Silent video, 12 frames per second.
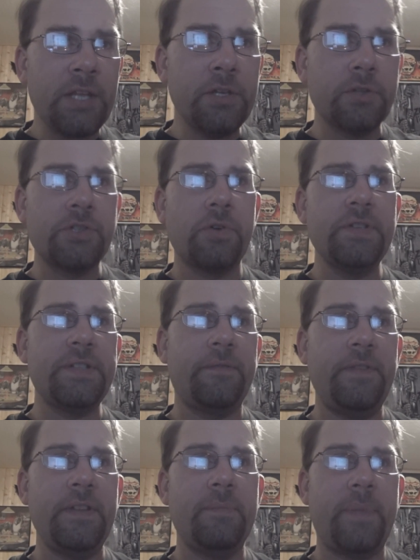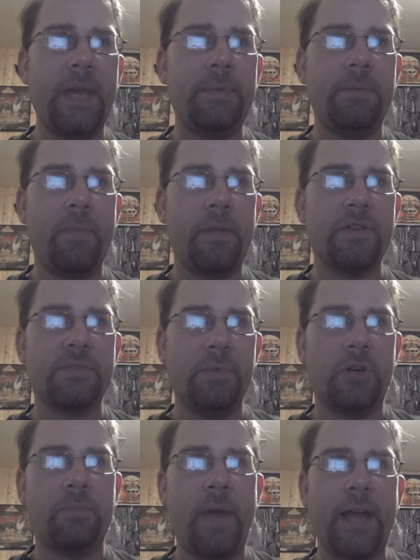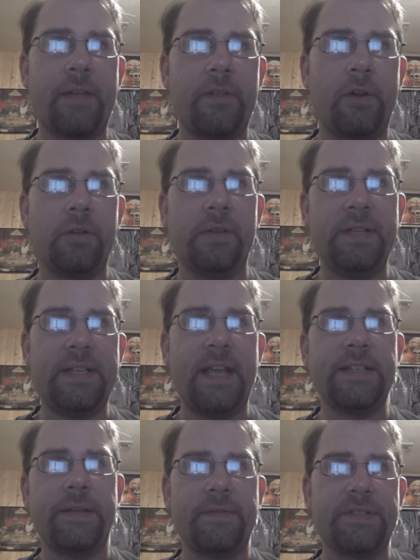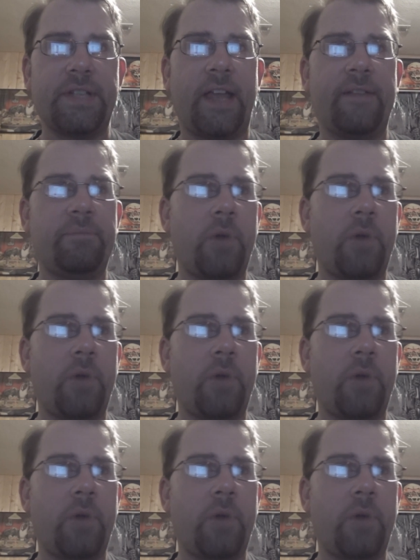Your choice to feed the baby mother's milk back in the early days of his life